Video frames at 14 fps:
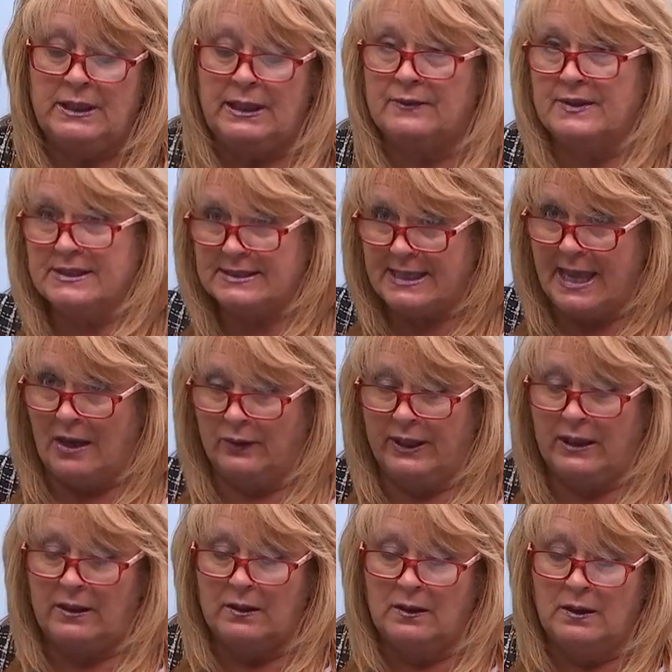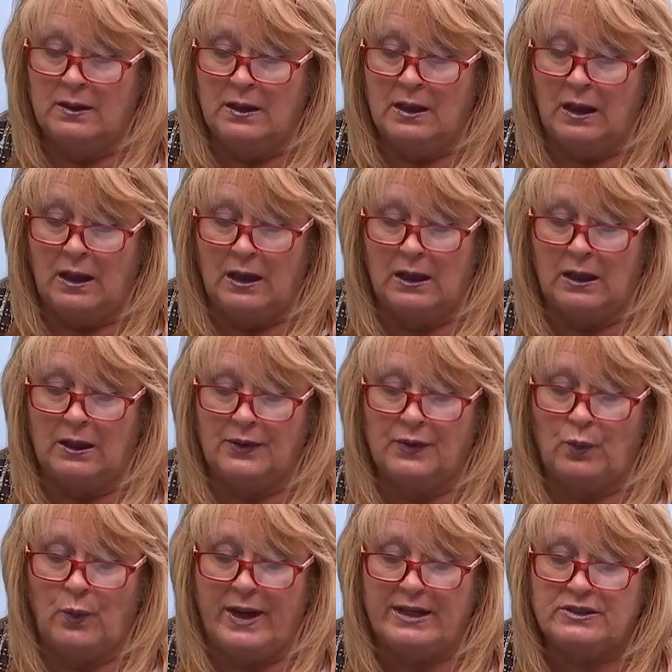in this county. Uh,
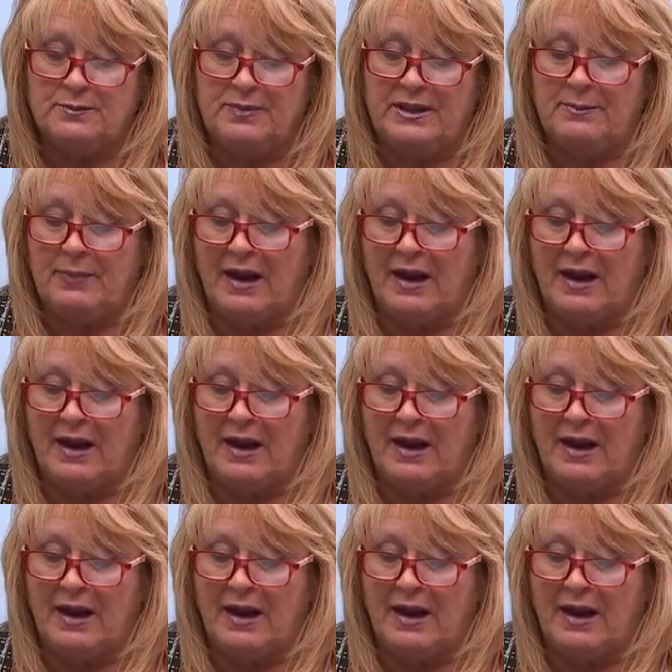the way to beat